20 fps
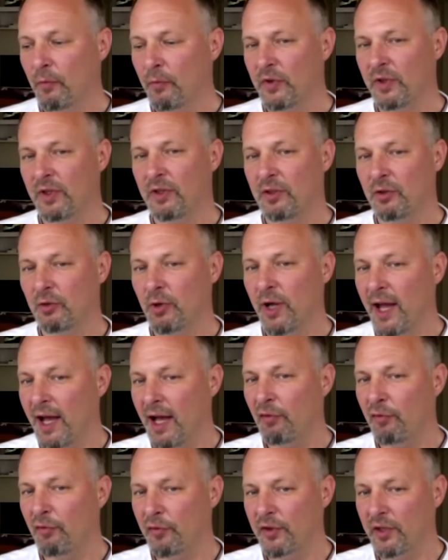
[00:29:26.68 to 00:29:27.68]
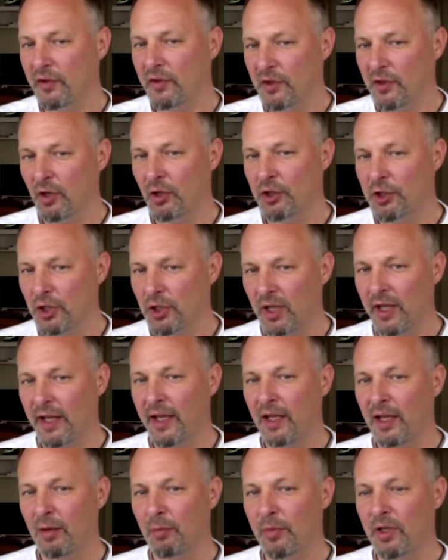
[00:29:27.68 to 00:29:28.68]
you have this cultural
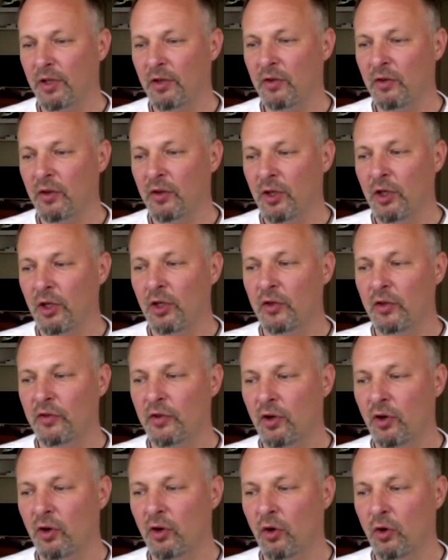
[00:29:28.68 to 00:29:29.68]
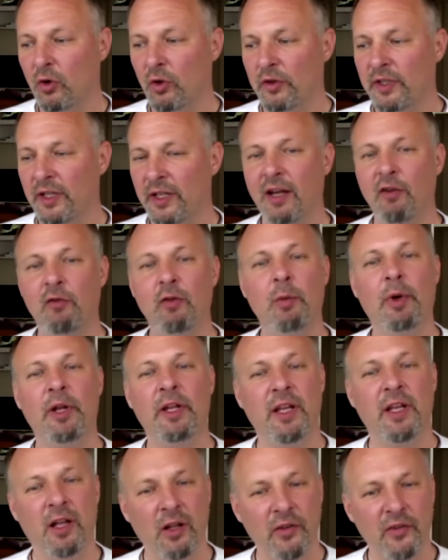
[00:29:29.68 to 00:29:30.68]
element so that
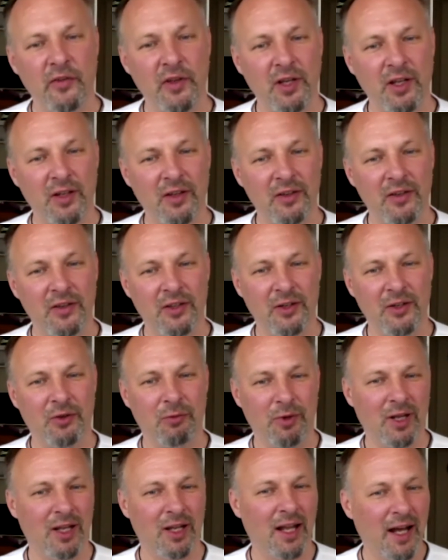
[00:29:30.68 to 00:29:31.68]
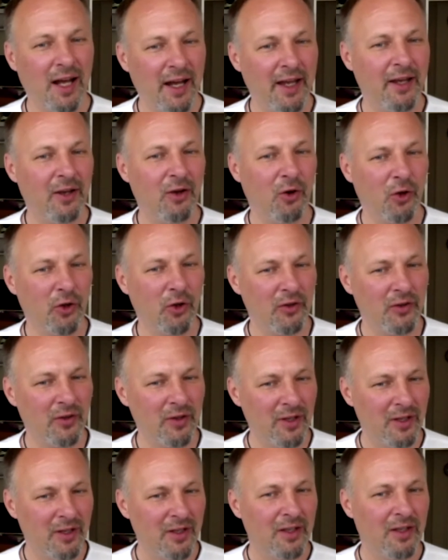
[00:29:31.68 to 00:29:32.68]
everybody else can, you know, rely on
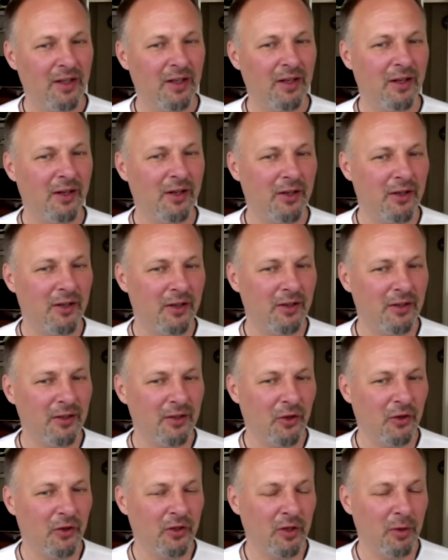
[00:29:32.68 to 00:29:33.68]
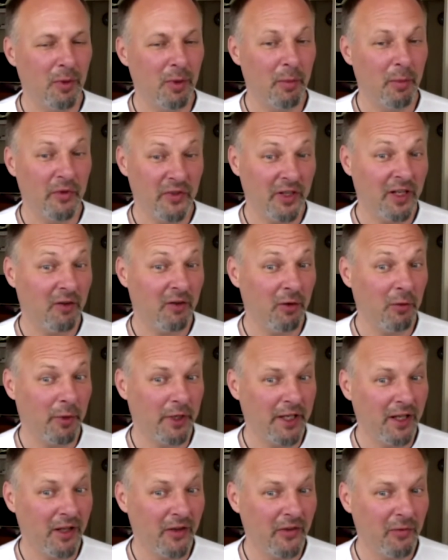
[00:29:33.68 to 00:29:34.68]
commitments that
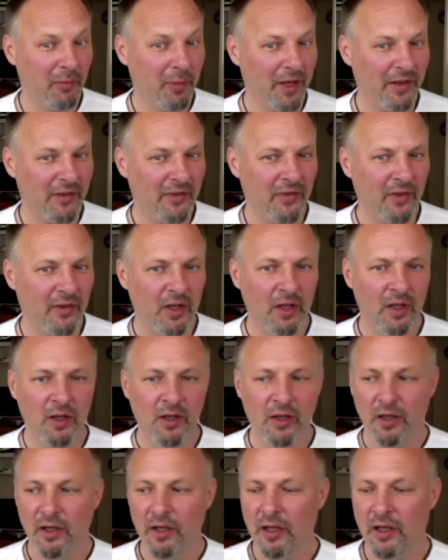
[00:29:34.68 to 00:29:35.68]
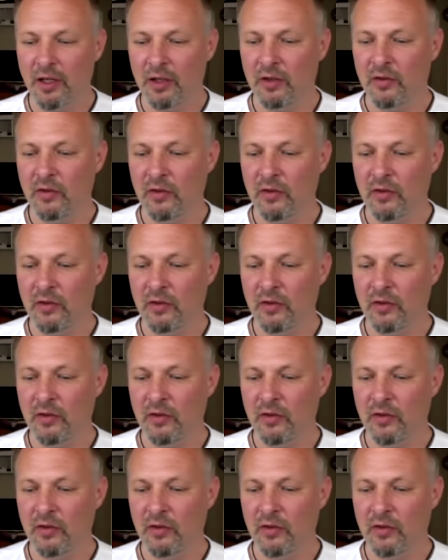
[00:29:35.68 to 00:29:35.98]
everybody else makes. And